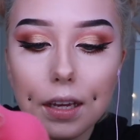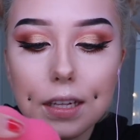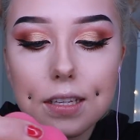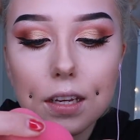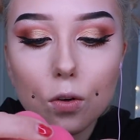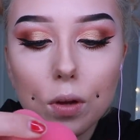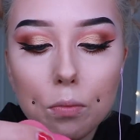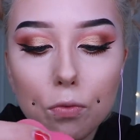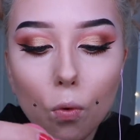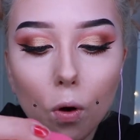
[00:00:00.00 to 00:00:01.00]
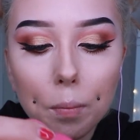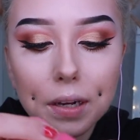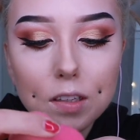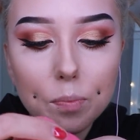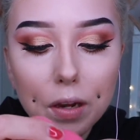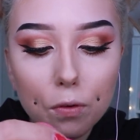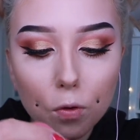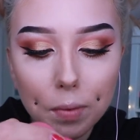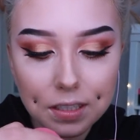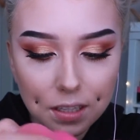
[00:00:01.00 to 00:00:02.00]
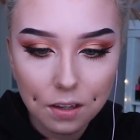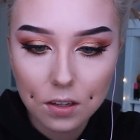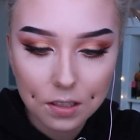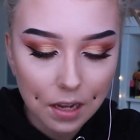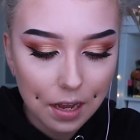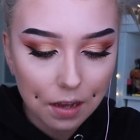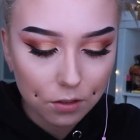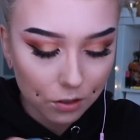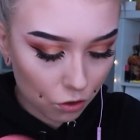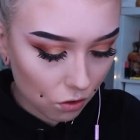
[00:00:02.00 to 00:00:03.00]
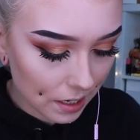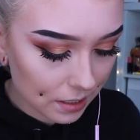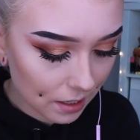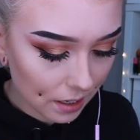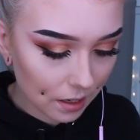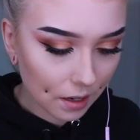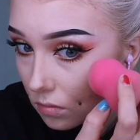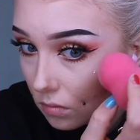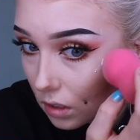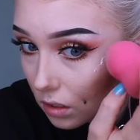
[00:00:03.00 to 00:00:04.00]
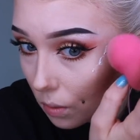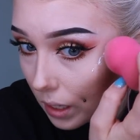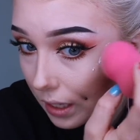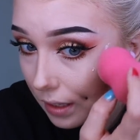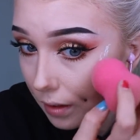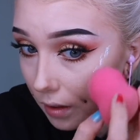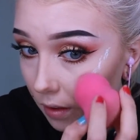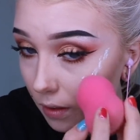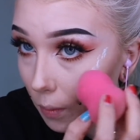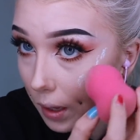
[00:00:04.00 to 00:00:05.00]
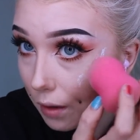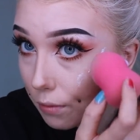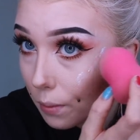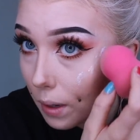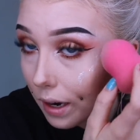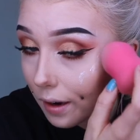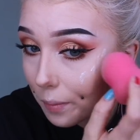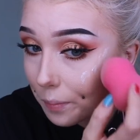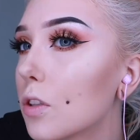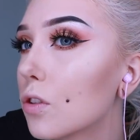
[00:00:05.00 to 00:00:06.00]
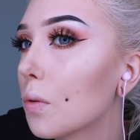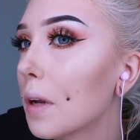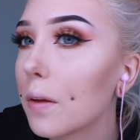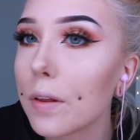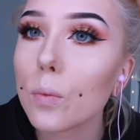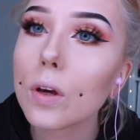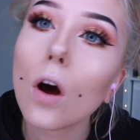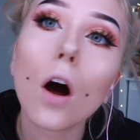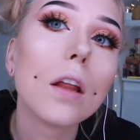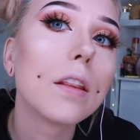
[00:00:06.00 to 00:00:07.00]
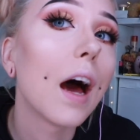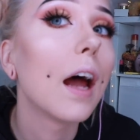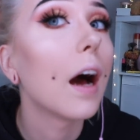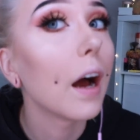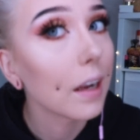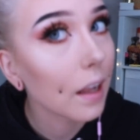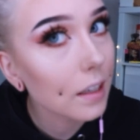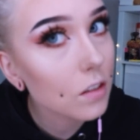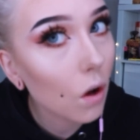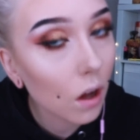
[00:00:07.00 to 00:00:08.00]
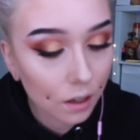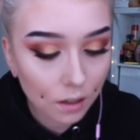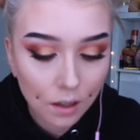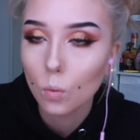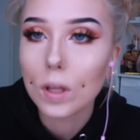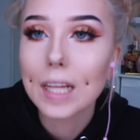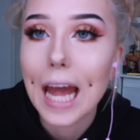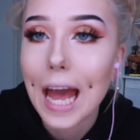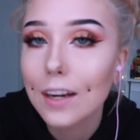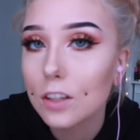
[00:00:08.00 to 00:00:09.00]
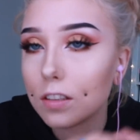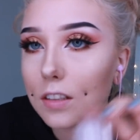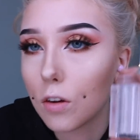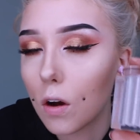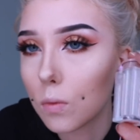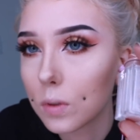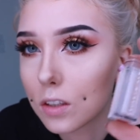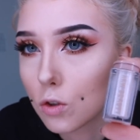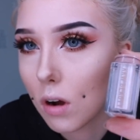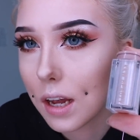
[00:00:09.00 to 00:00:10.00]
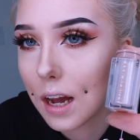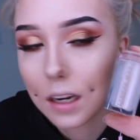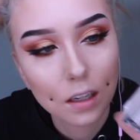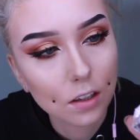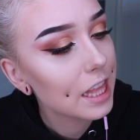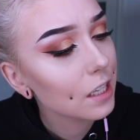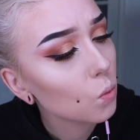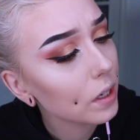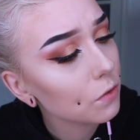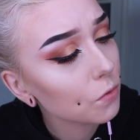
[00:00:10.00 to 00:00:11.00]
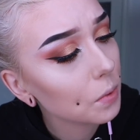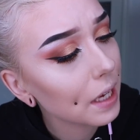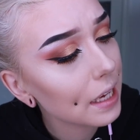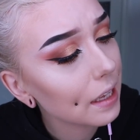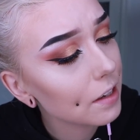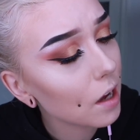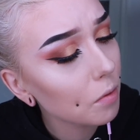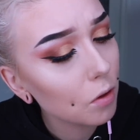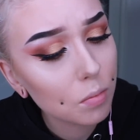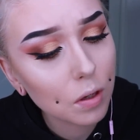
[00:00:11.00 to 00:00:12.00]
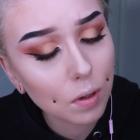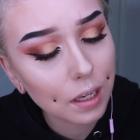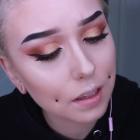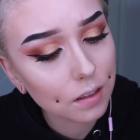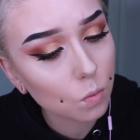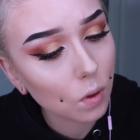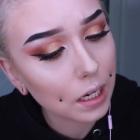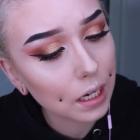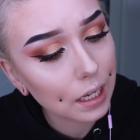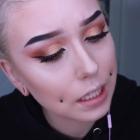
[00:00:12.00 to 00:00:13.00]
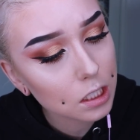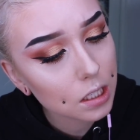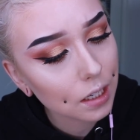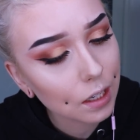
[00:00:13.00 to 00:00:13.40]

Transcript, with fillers: It's in cream form and it's better for my skin because I have such dry skin. So I guess this is going everywhere. So now that we got that highlight on, we can continue on with a dry highlighter. This one is from K K W Beauty. This one is in